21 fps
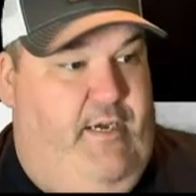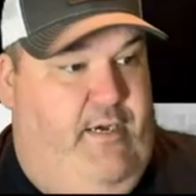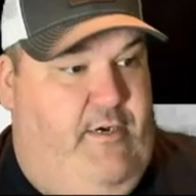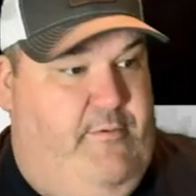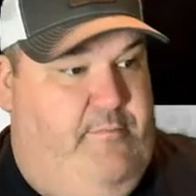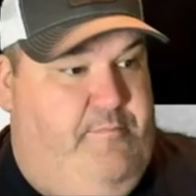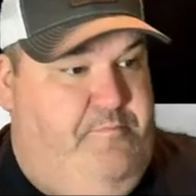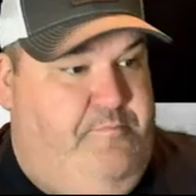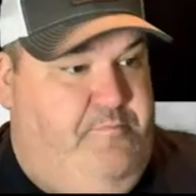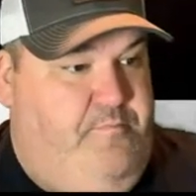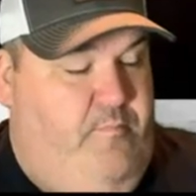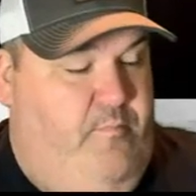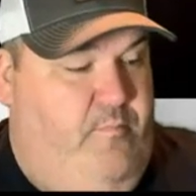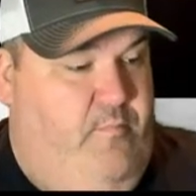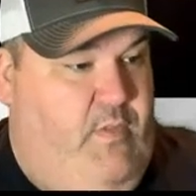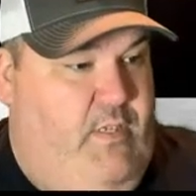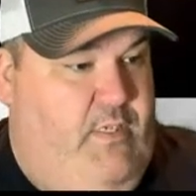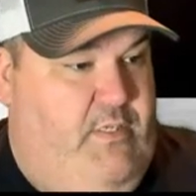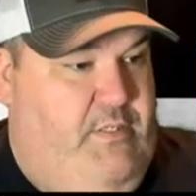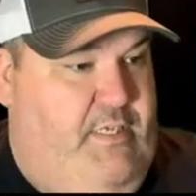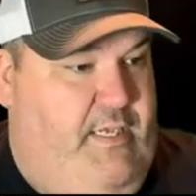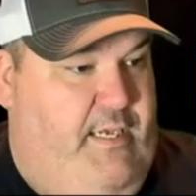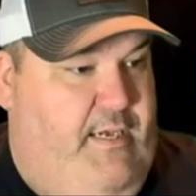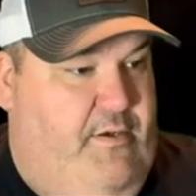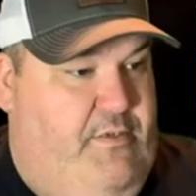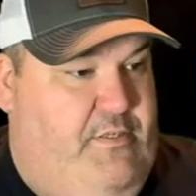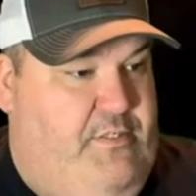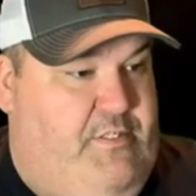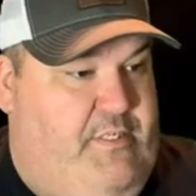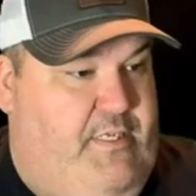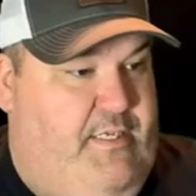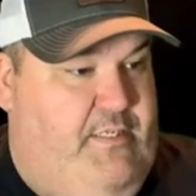here, see how
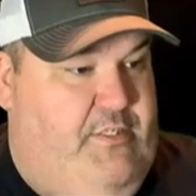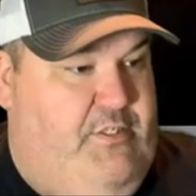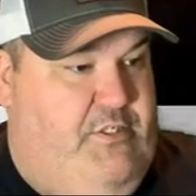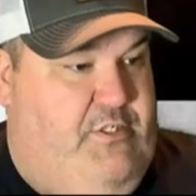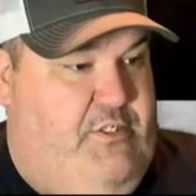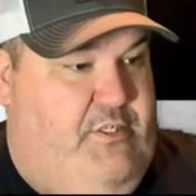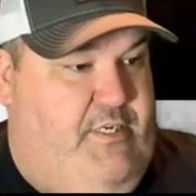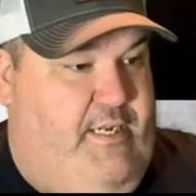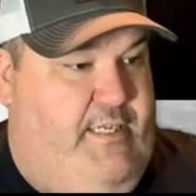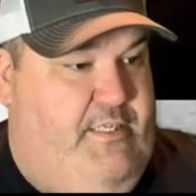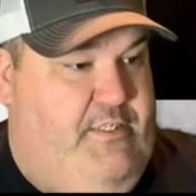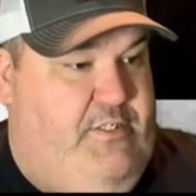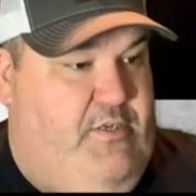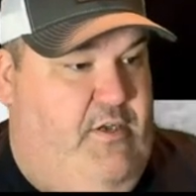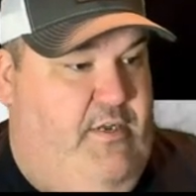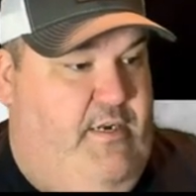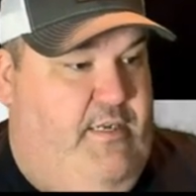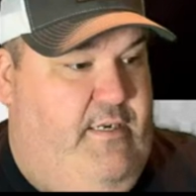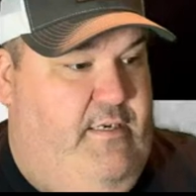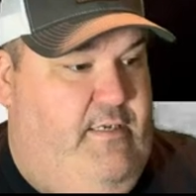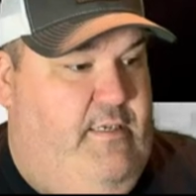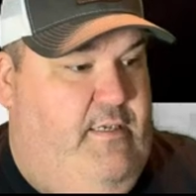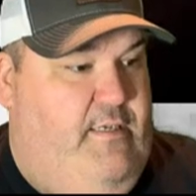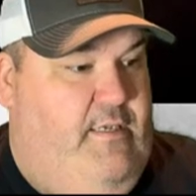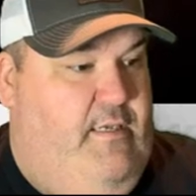it says Chase on it?